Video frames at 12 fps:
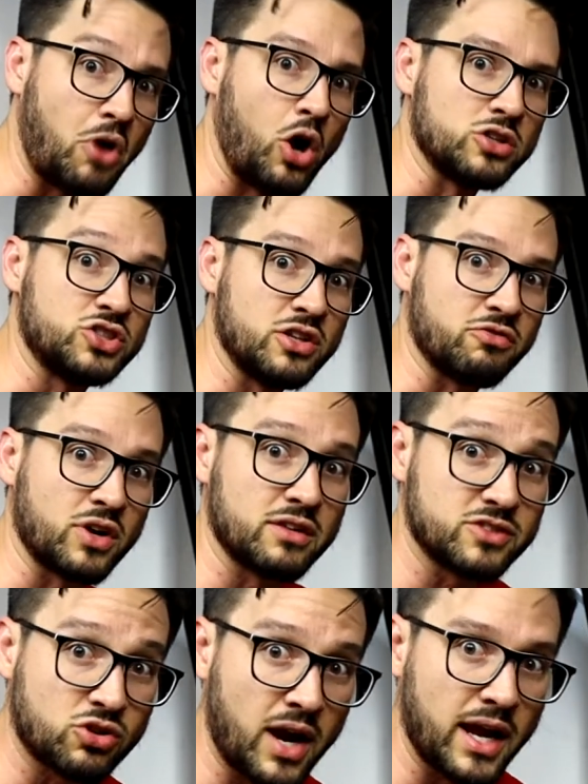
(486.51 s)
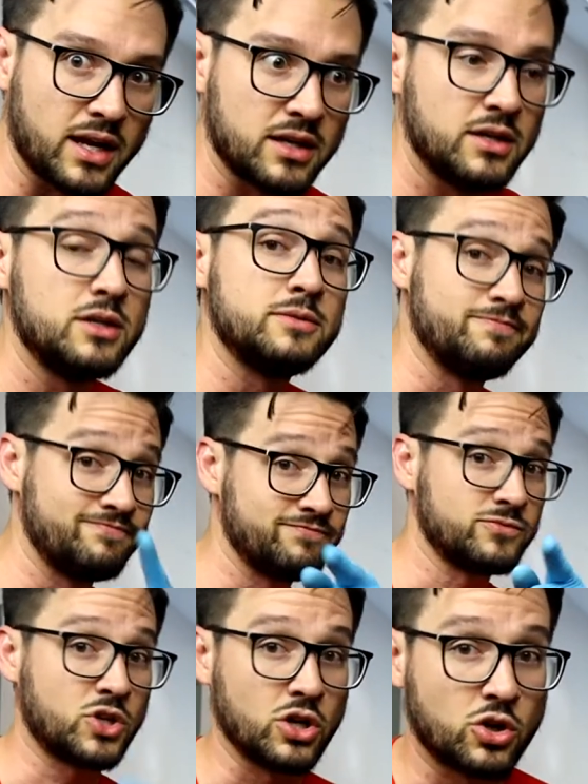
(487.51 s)
onto the front of the crank?
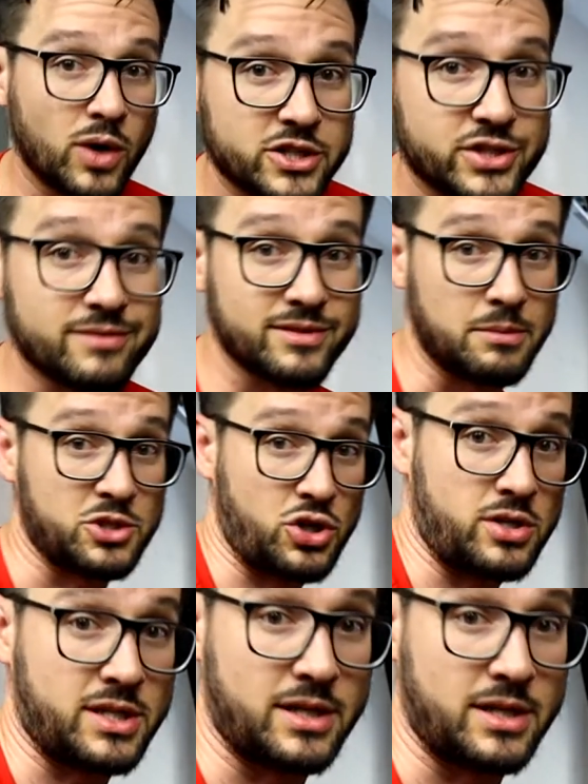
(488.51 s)
Good question, let me show you